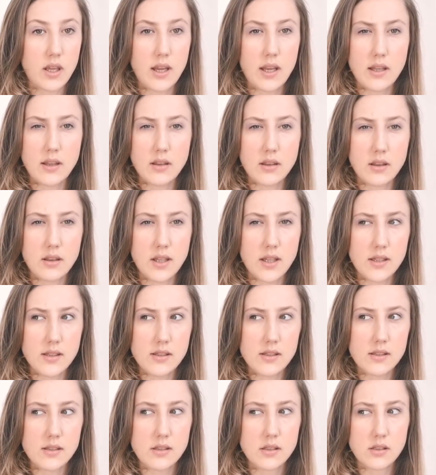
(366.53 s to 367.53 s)
and
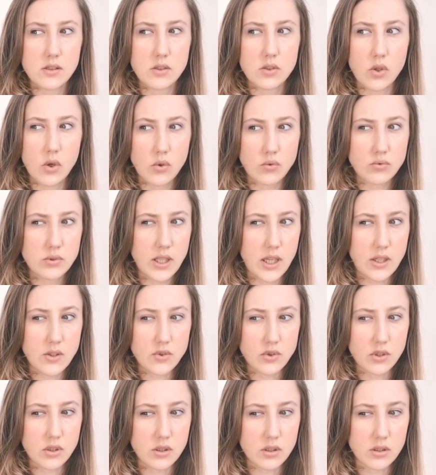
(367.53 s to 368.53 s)
that's no
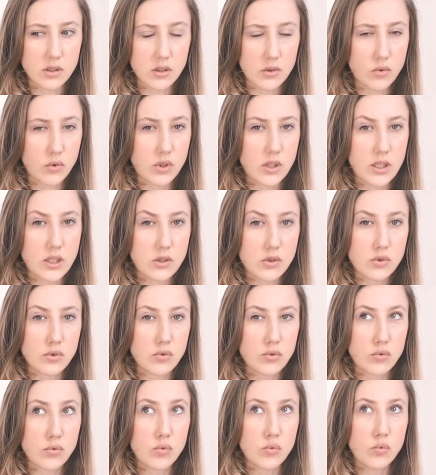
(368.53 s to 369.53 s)
danger according
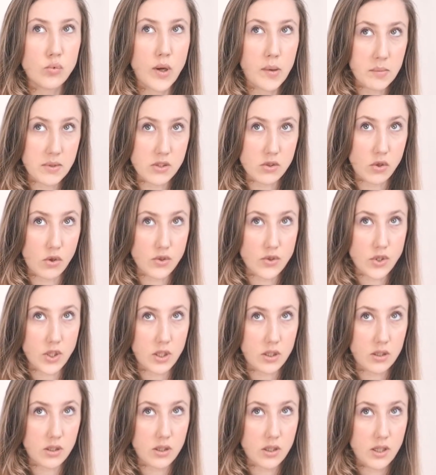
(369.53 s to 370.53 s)
to women's
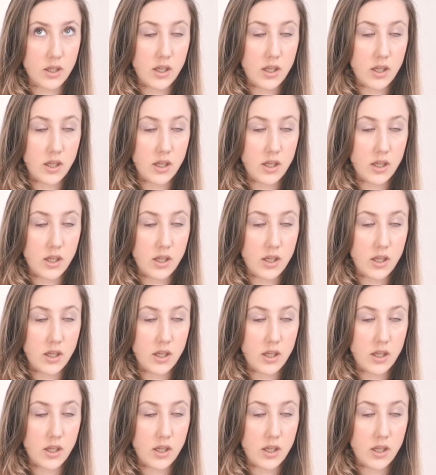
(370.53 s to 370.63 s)
logic.